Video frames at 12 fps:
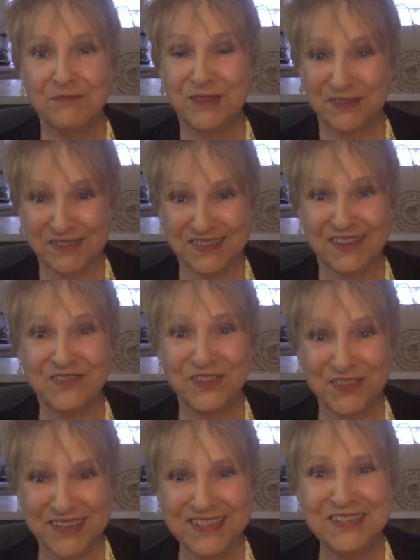There's stuff
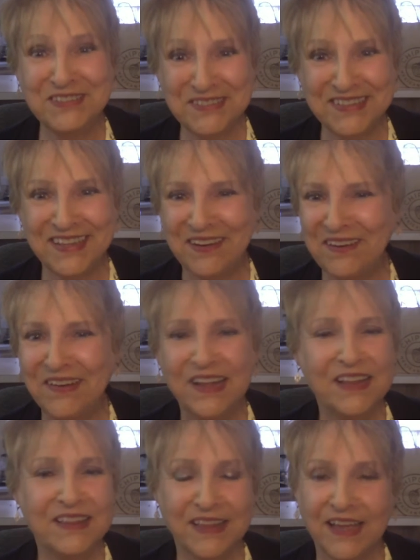you can use though
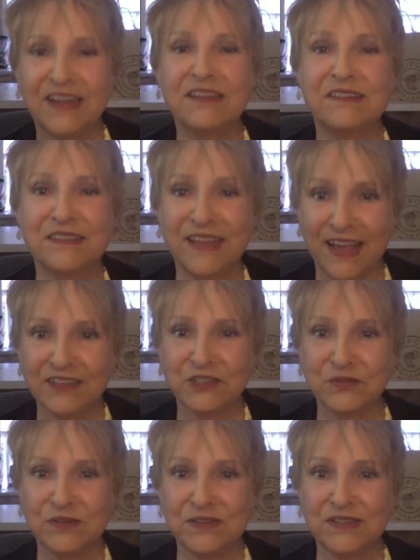that is
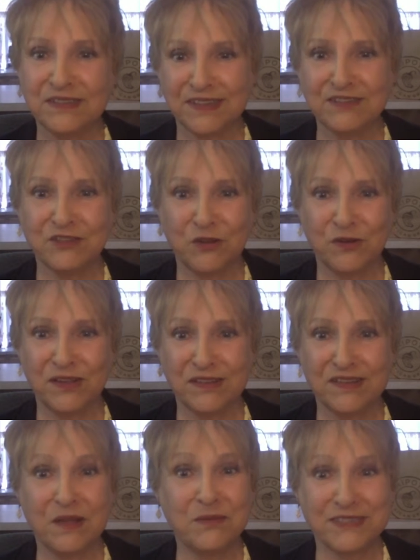natural essential
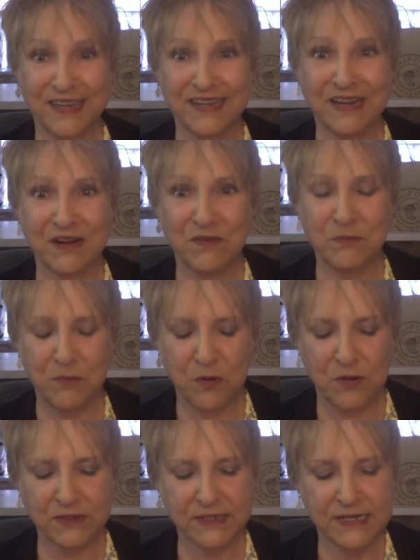oils that will take care of the
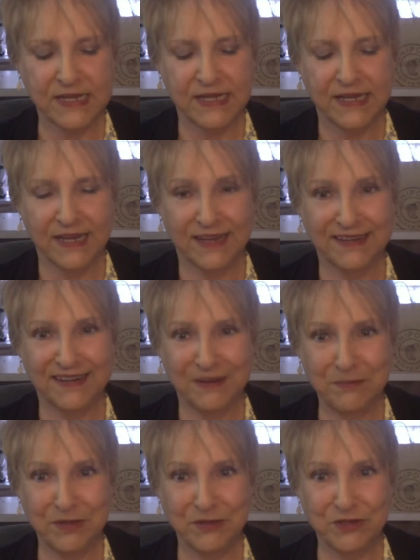mold and
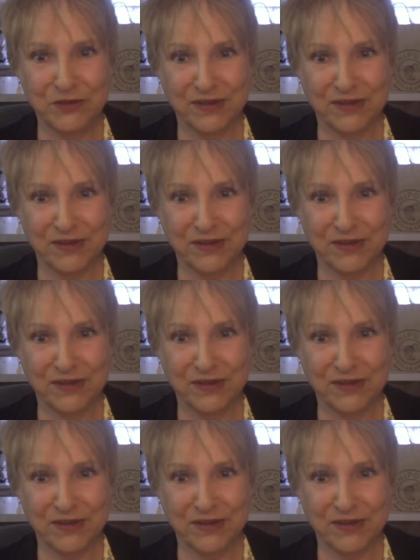mildew.